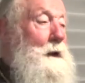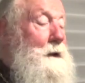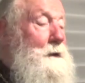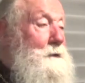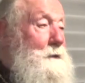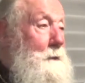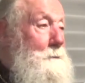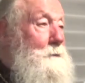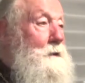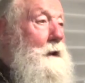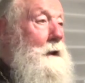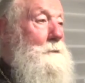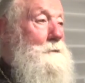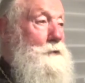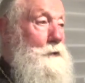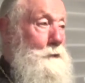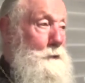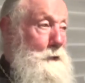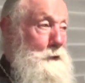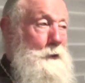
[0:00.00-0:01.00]
sometimes
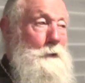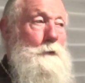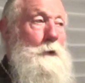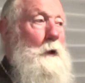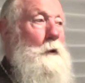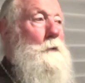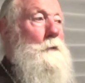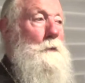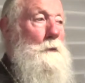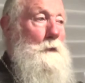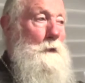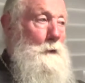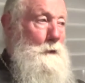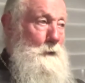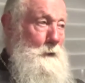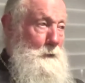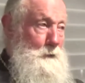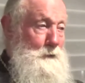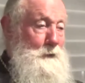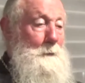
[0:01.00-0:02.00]
you know
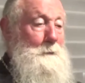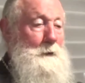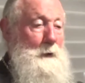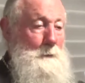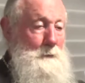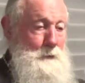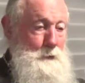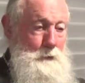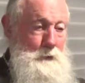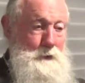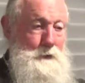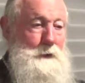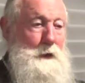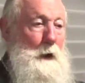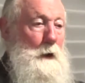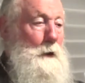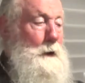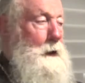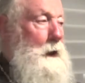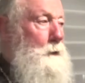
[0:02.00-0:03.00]
that sometimes you just
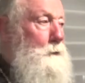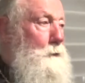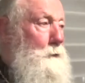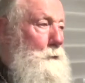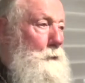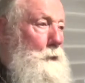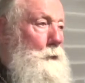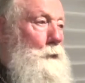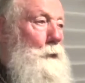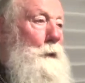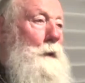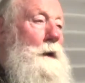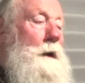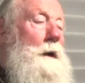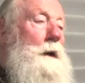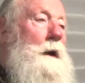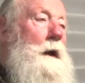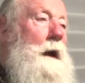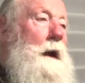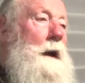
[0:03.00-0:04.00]
can't get through,
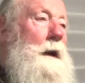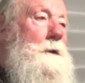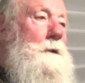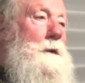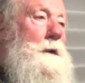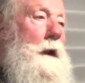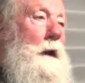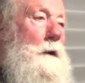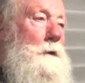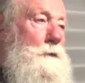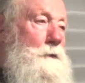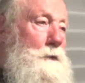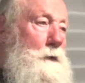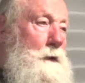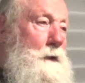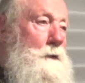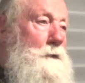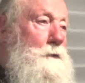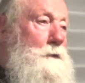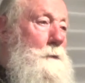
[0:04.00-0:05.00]
and the answer
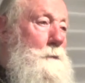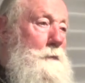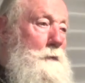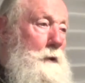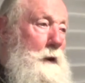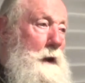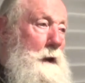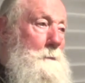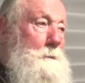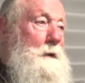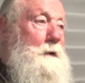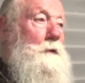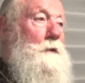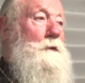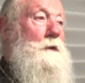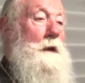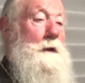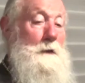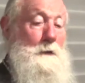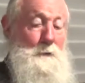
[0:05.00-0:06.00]
is to pray,
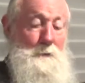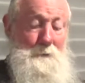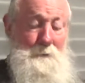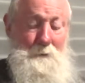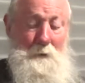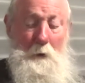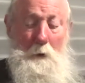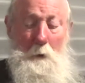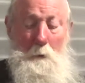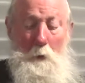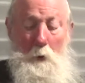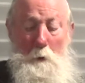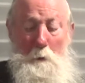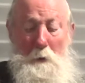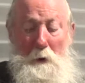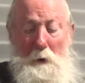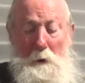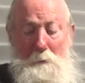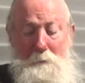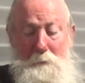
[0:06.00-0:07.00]
because that is far more
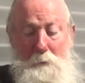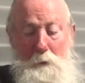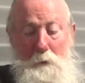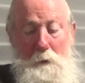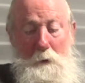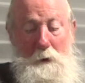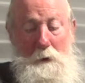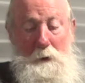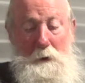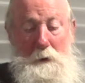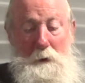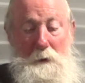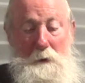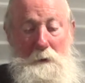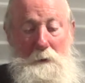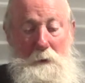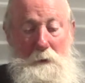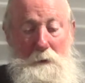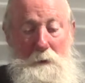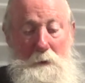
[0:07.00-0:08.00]
powerful
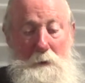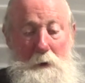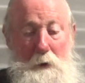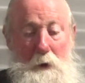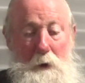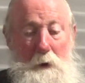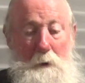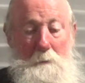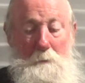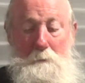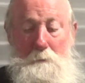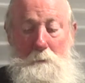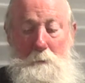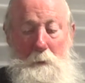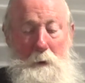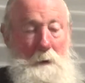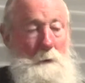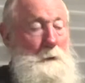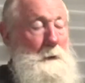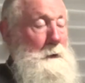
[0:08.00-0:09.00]
than
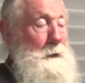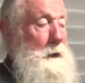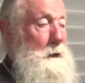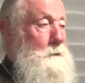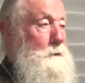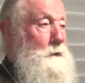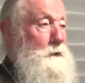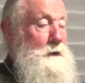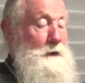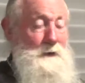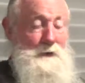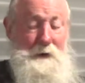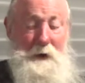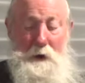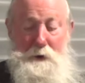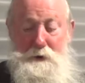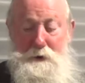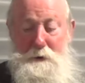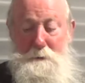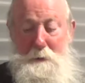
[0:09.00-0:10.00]
having a
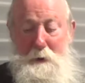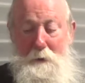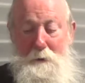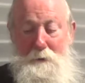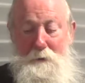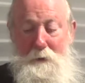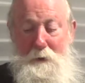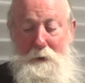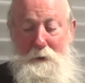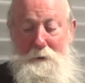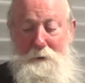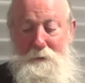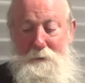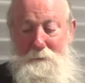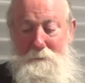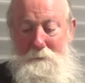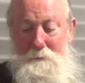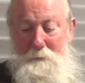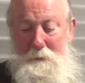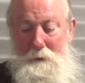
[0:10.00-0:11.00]
discussion about things
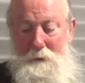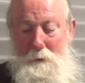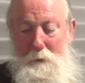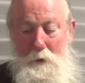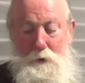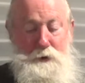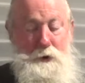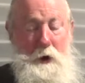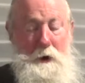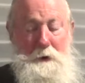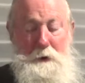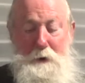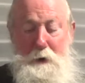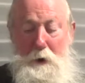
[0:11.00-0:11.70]
or trying to